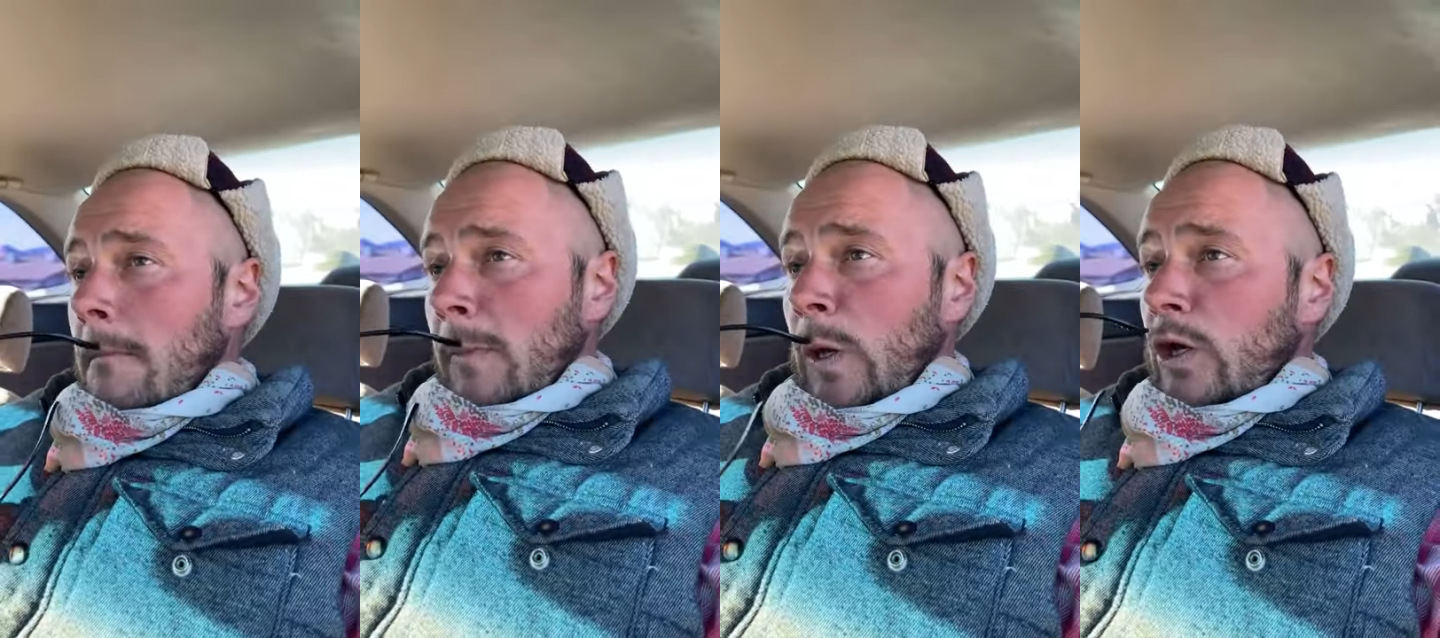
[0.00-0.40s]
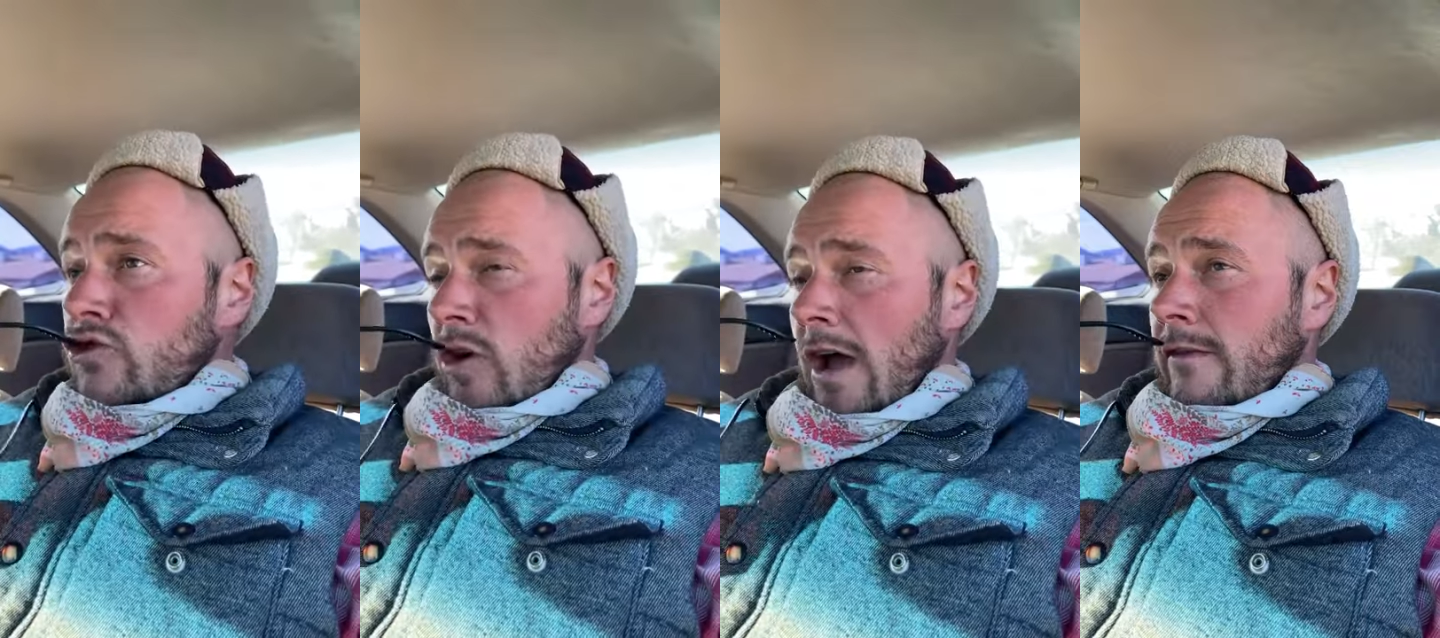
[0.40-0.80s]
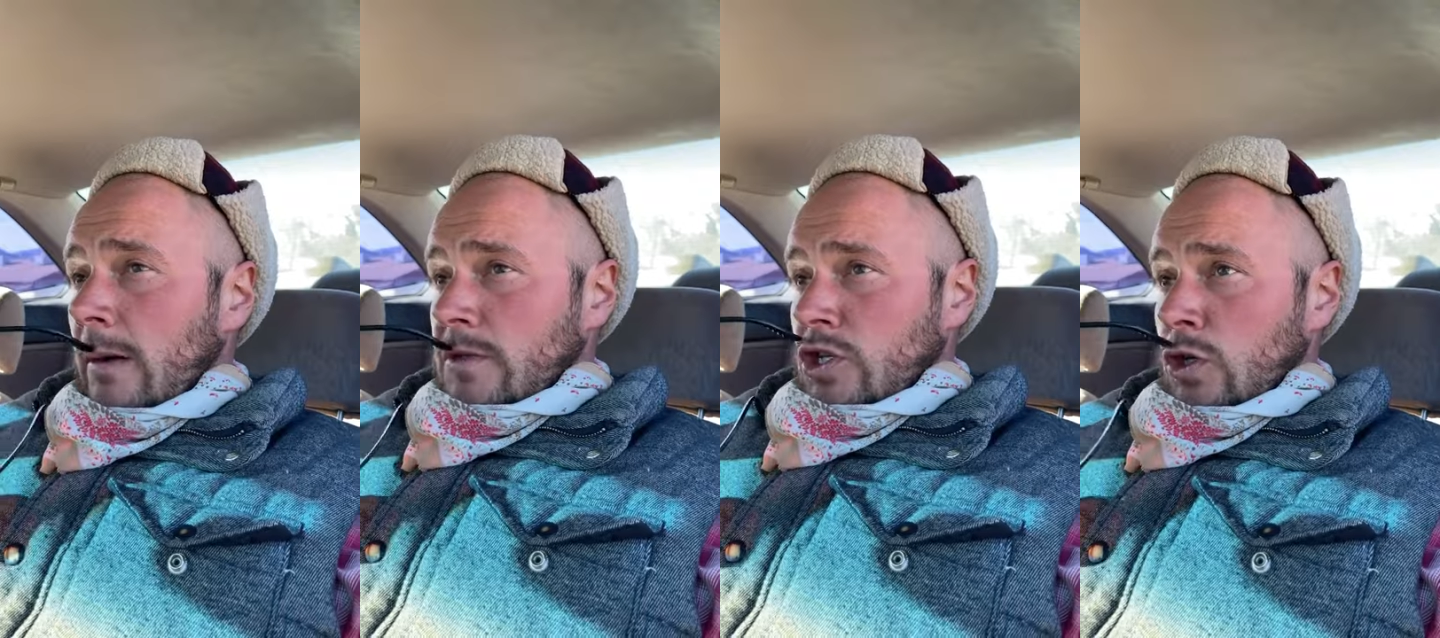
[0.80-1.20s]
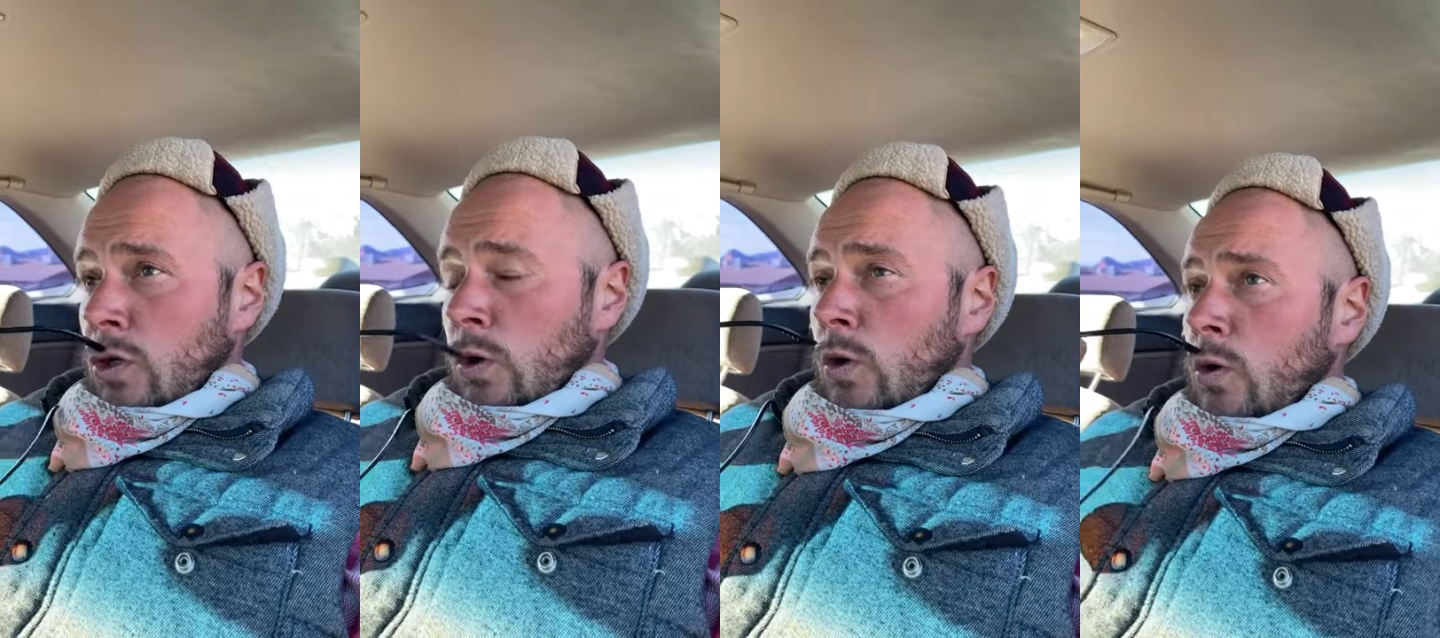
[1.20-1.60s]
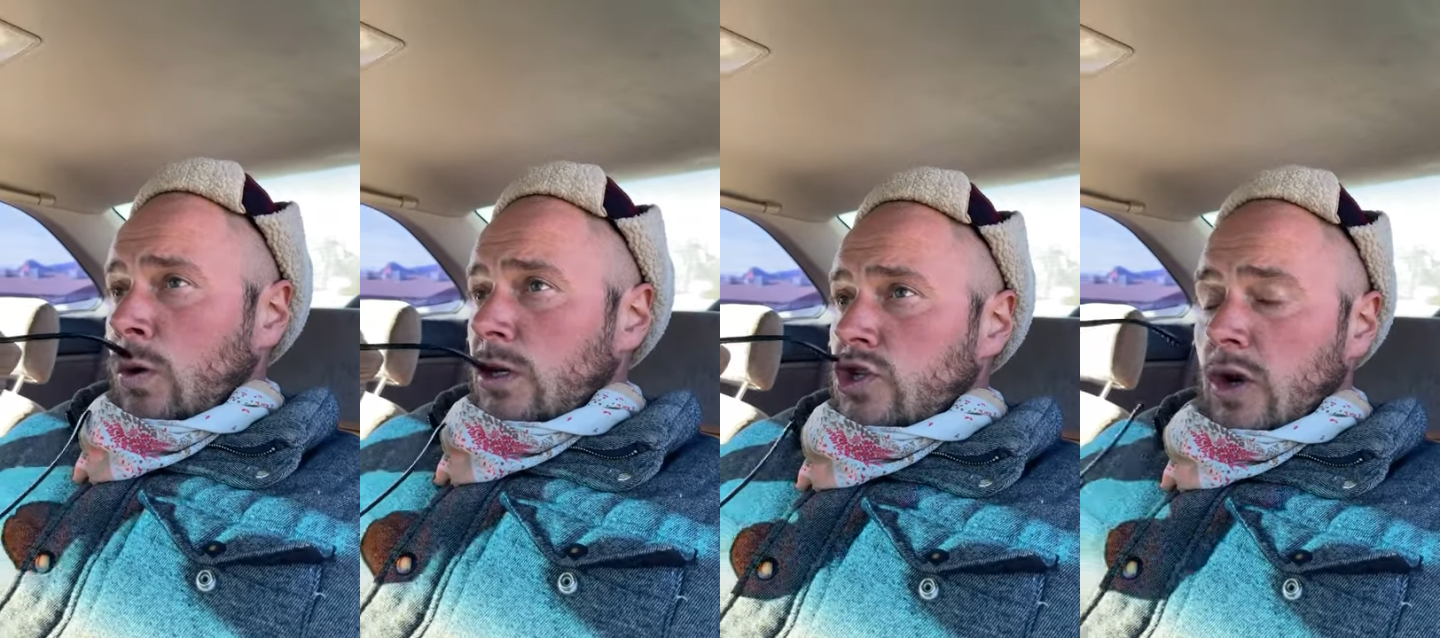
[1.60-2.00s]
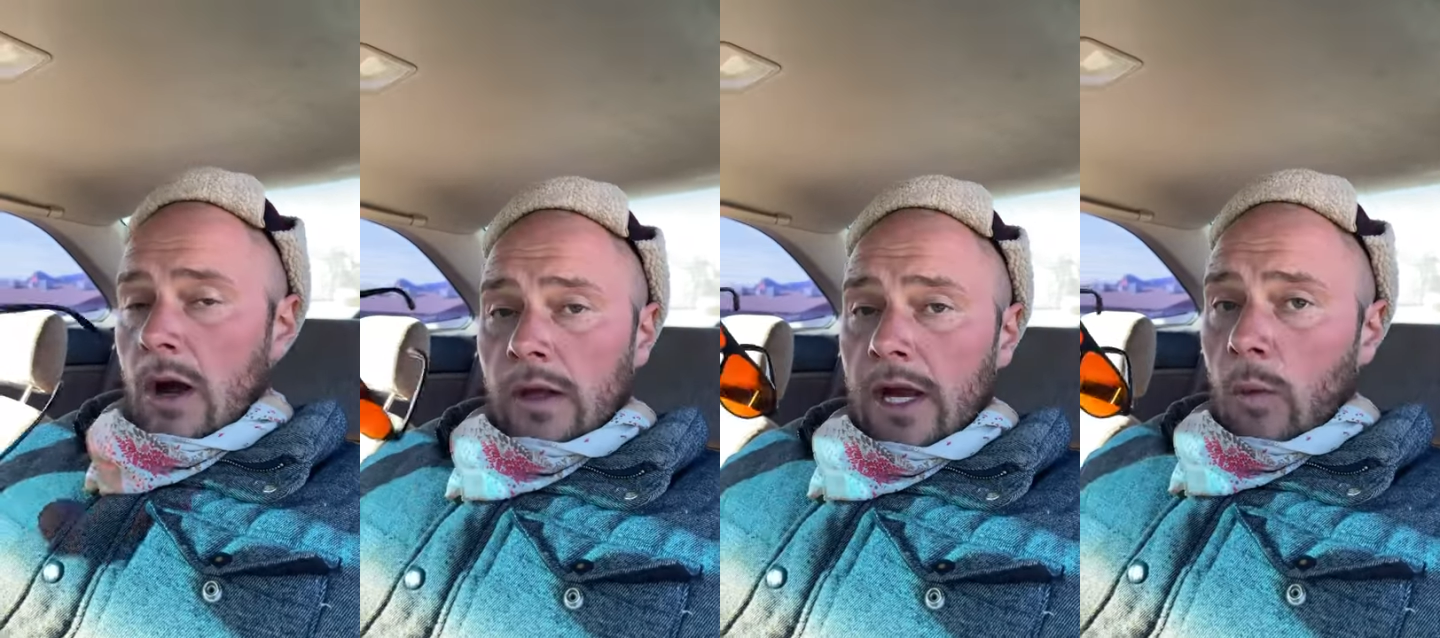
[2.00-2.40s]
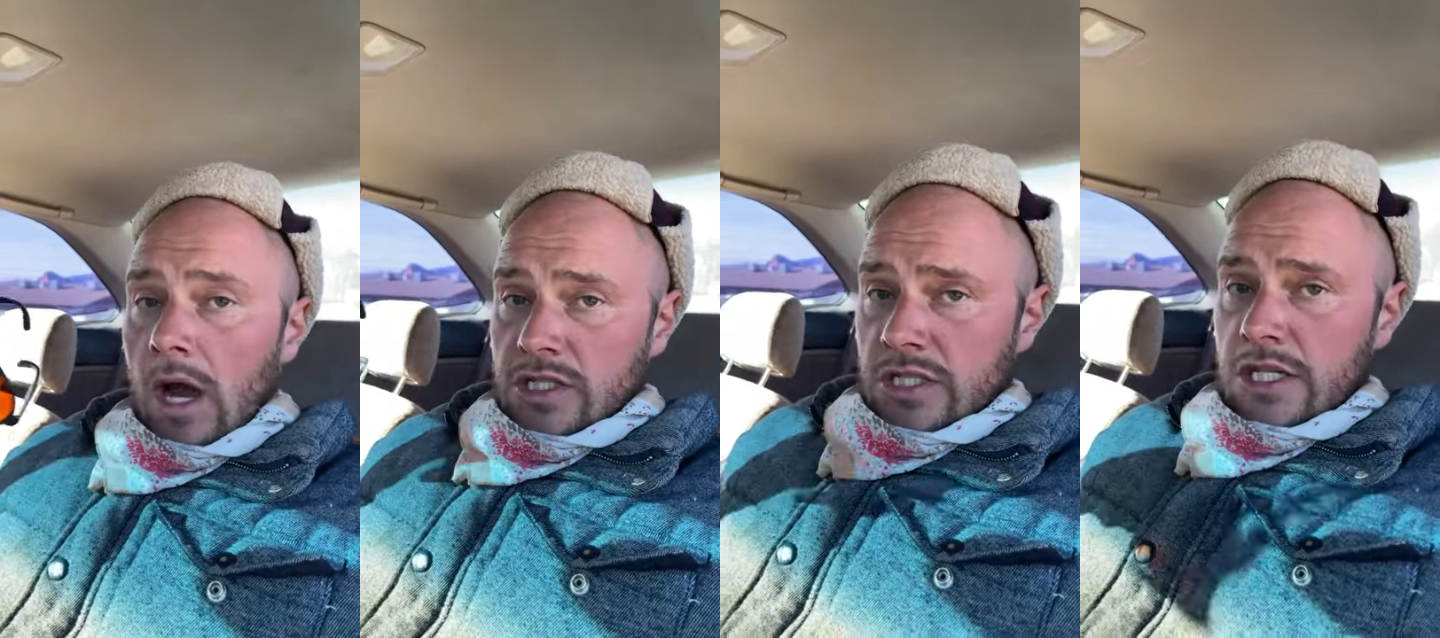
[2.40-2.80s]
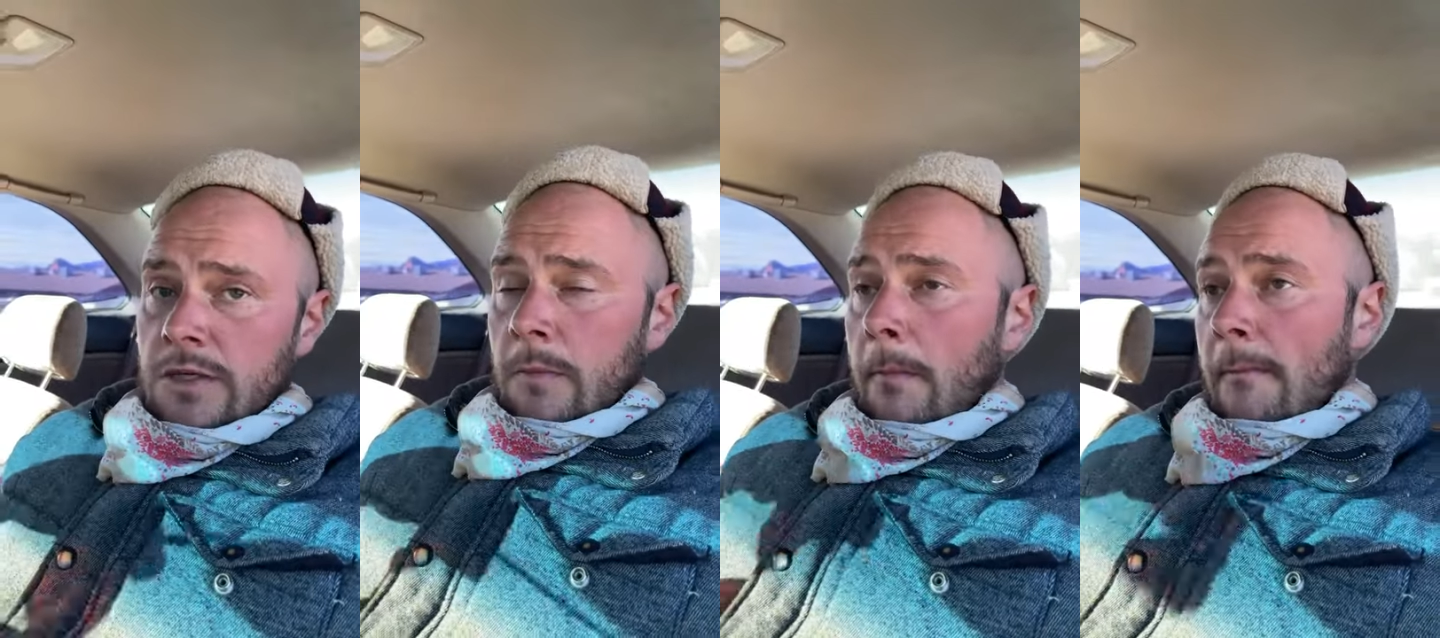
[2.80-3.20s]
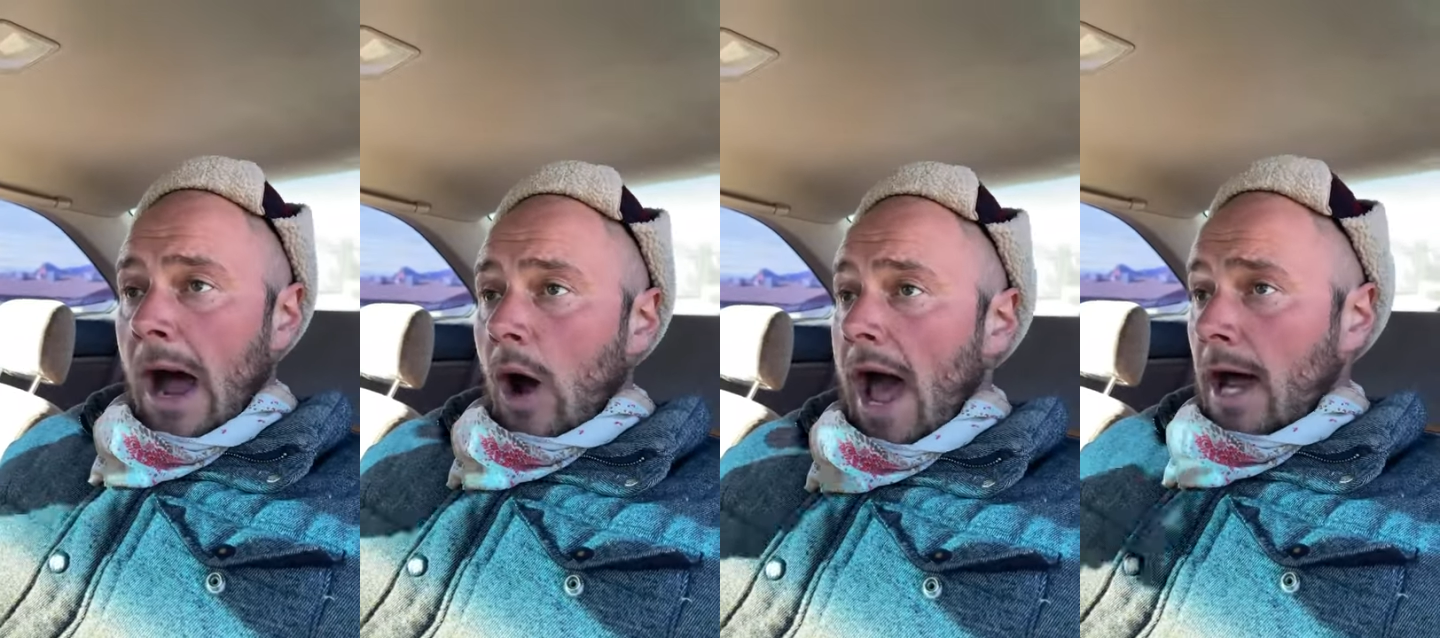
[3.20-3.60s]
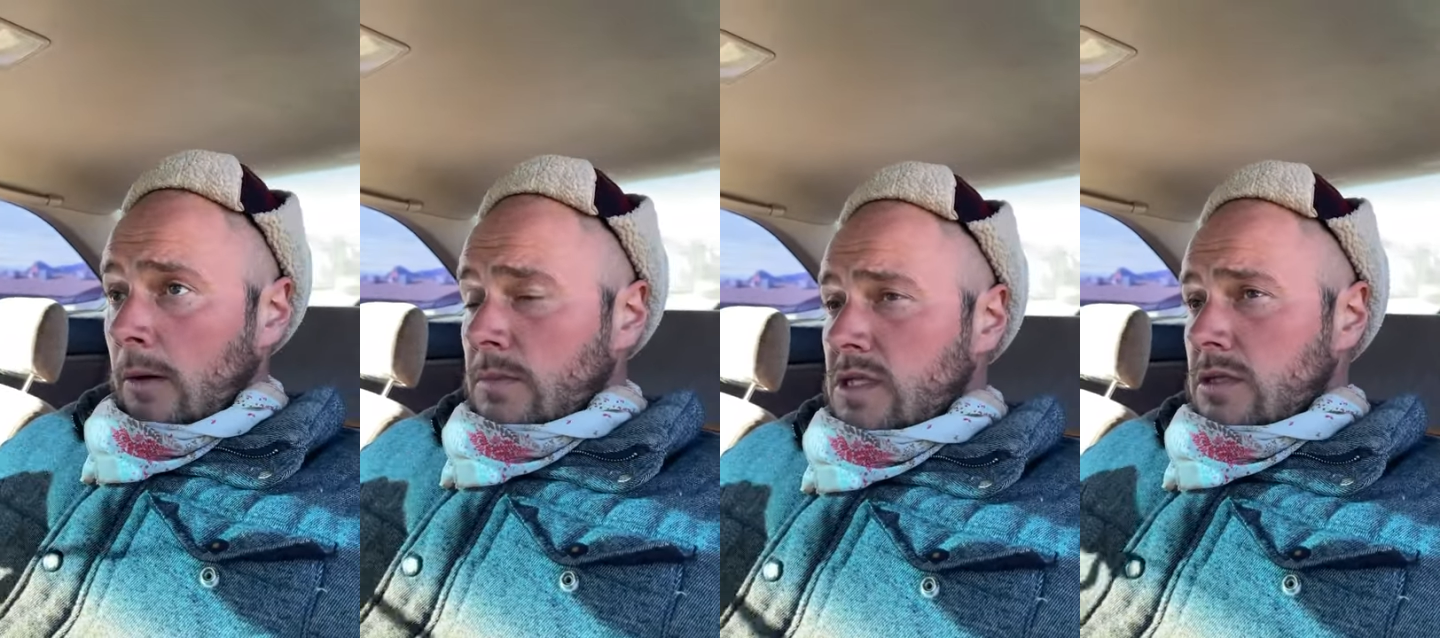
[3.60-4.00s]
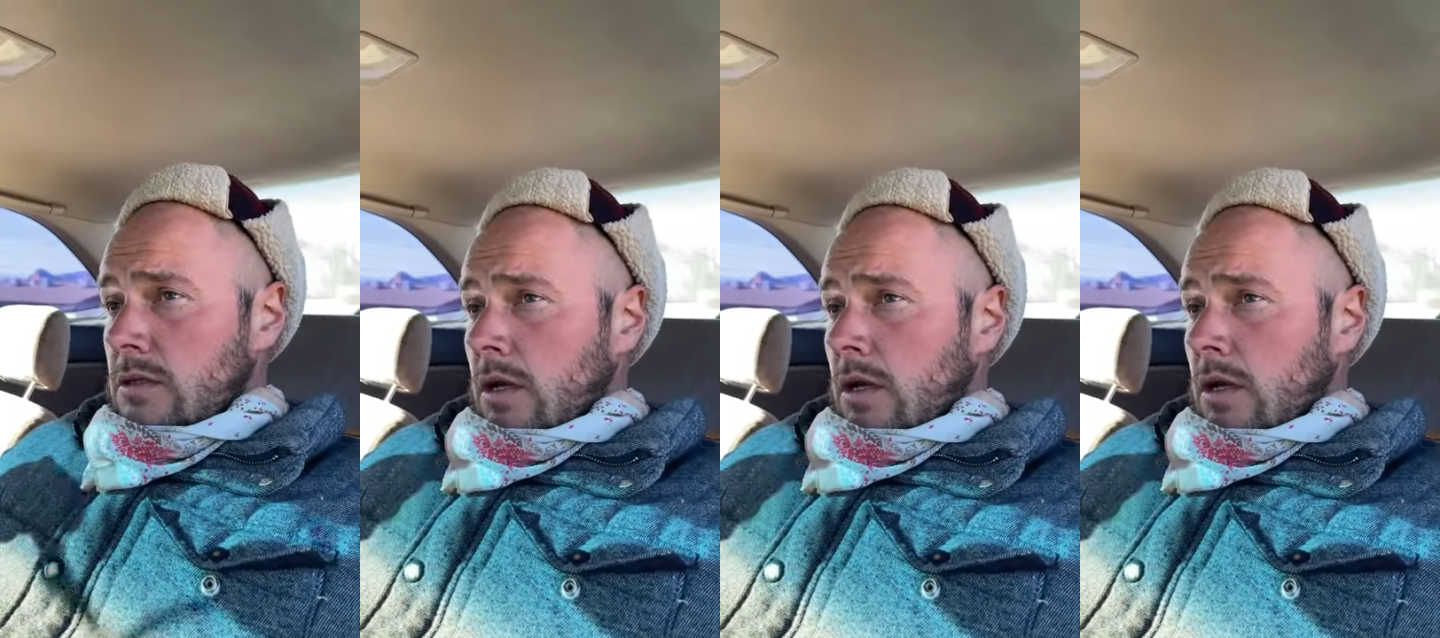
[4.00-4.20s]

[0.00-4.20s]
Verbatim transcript: you could drive up to Trout Lake, Washington, Mount Adams,